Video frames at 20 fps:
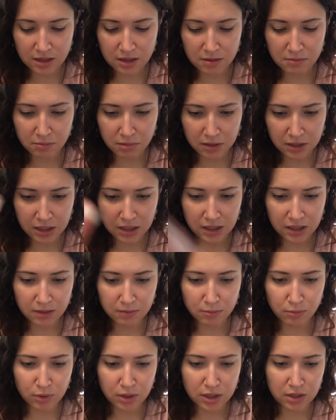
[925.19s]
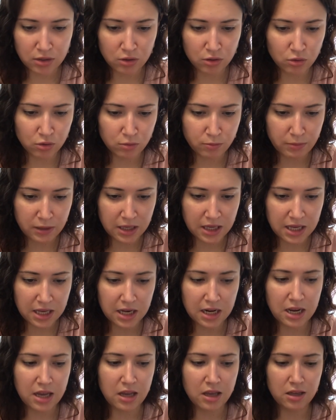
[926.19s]
complete brand new
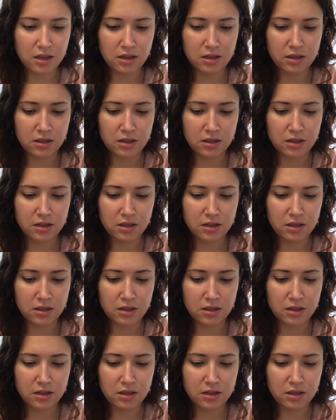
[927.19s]
beginning.